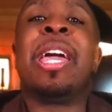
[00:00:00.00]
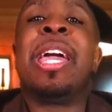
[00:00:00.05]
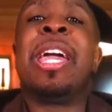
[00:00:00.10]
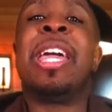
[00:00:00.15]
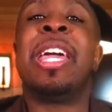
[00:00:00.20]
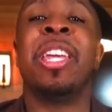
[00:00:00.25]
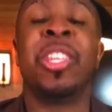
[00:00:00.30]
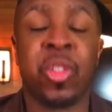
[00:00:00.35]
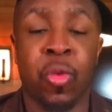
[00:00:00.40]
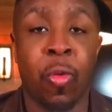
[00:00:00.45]

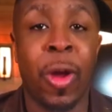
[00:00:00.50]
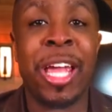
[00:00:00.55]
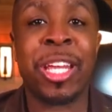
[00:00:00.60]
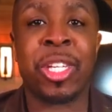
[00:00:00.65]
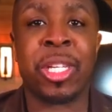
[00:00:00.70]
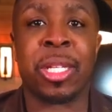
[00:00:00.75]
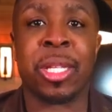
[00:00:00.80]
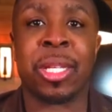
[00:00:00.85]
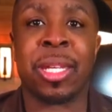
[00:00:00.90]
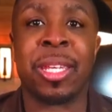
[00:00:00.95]
his
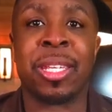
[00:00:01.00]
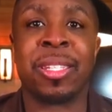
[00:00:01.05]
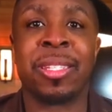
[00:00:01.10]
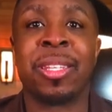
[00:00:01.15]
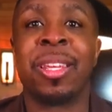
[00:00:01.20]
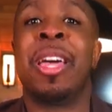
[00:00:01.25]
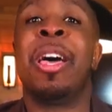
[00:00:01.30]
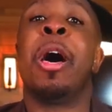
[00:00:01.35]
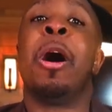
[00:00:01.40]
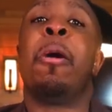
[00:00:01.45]

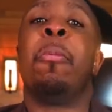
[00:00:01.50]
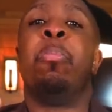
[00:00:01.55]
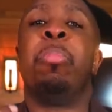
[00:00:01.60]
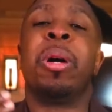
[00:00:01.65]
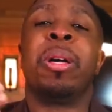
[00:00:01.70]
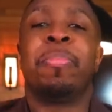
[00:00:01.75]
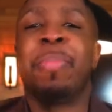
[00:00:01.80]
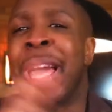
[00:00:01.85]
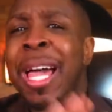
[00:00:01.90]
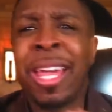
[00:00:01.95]
righteousness.
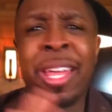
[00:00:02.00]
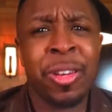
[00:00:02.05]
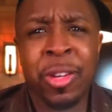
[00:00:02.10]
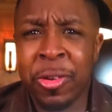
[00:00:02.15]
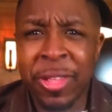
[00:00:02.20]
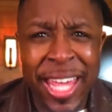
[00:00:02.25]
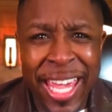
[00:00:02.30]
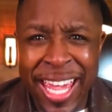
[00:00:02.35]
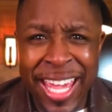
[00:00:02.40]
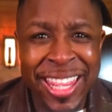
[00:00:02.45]
But I didn't
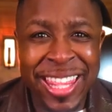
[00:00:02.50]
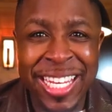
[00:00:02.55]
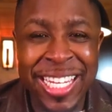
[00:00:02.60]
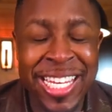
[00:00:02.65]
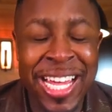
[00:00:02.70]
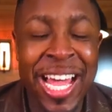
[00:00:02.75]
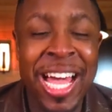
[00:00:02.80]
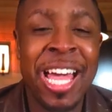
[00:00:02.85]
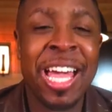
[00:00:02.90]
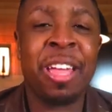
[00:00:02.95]
know that at the
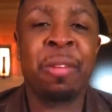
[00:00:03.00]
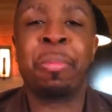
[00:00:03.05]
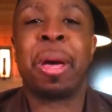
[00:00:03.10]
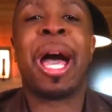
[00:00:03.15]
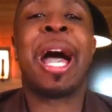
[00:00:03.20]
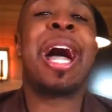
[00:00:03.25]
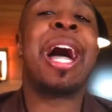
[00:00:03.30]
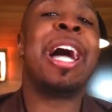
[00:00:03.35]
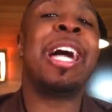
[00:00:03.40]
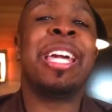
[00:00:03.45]
time.
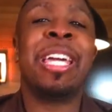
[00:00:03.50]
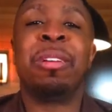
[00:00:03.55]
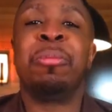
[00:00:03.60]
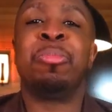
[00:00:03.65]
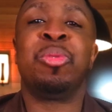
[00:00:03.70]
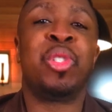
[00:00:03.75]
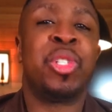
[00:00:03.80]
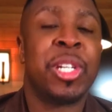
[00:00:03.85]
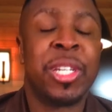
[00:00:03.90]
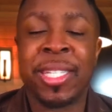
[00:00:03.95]
I
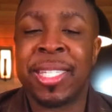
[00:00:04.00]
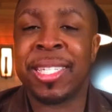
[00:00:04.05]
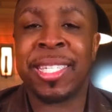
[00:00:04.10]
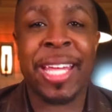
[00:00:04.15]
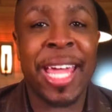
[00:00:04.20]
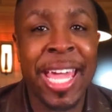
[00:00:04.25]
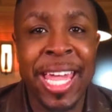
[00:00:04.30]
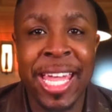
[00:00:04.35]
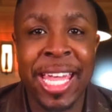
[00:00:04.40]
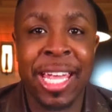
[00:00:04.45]
am just
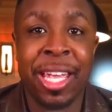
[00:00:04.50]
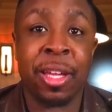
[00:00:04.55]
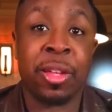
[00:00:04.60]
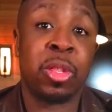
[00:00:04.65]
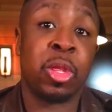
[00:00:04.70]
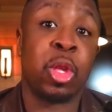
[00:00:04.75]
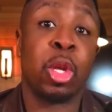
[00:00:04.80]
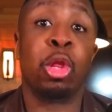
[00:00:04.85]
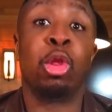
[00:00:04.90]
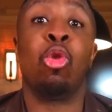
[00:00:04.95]

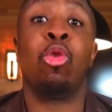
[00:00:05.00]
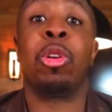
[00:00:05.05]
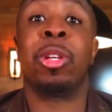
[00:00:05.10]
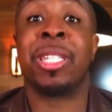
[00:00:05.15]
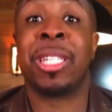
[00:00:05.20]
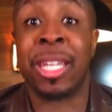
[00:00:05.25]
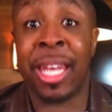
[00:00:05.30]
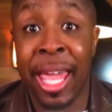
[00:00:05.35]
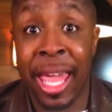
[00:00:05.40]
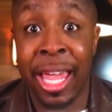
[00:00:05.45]
saying the
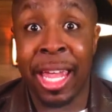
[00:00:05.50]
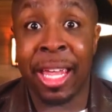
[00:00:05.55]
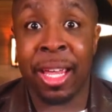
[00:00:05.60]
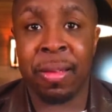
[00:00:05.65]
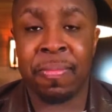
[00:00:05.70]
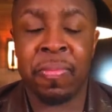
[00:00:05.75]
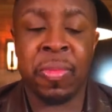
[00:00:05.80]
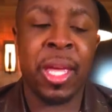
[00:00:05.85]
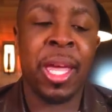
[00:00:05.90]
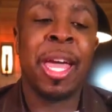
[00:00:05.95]
Lord's
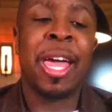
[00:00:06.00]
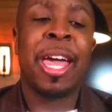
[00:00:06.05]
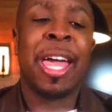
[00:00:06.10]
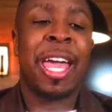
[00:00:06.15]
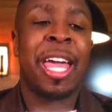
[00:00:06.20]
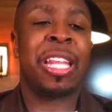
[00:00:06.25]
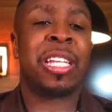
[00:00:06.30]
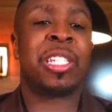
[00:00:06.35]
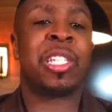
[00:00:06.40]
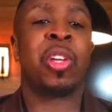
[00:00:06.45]
name.
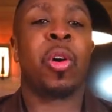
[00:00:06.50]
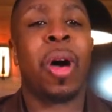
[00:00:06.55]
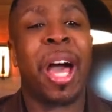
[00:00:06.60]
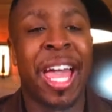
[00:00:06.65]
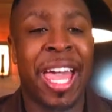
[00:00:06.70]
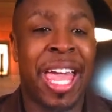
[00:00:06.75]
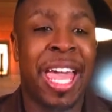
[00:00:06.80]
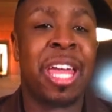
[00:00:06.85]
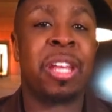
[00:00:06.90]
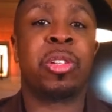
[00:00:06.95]
And so
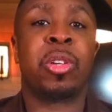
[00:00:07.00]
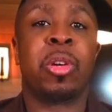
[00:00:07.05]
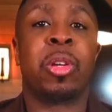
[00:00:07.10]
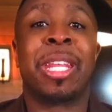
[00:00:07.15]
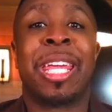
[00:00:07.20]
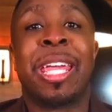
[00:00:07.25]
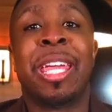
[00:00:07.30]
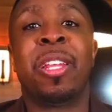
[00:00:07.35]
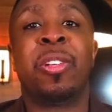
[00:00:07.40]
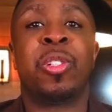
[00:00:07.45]
I
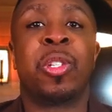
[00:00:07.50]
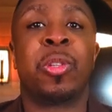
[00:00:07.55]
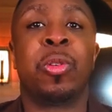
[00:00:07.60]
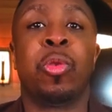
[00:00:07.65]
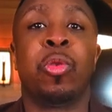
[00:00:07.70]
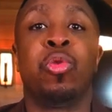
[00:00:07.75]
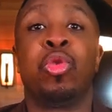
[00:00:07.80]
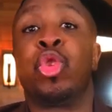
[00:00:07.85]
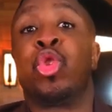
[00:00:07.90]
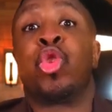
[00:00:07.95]
entered
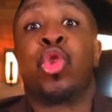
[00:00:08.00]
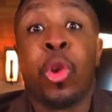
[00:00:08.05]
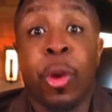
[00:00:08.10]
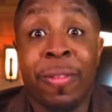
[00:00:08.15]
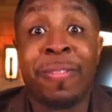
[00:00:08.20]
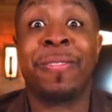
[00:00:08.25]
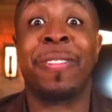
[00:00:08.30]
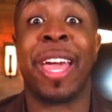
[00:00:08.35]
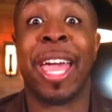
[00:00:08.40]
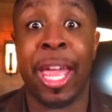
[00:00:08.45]
into
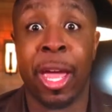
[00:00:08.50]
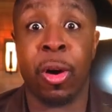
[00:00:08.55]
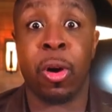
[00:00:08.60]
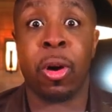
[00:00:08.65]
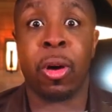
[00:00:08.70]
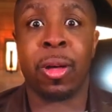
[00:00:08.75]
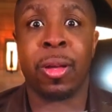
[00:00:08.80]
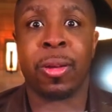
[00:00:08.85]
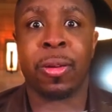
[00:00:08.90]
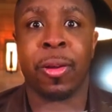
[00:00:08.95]

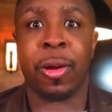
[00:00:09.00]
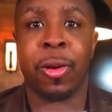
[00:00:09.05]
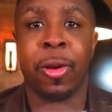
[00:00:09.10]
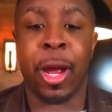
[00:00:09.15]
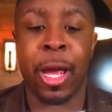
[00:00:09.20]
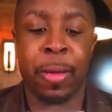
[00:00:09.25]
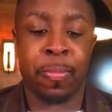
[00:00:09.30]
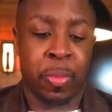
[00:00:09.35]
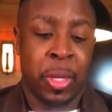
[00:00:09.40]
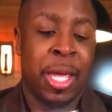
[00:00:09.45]
travail,
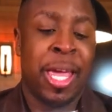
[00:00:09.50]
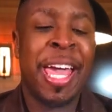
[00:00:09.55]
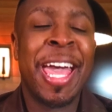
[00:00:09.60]
right?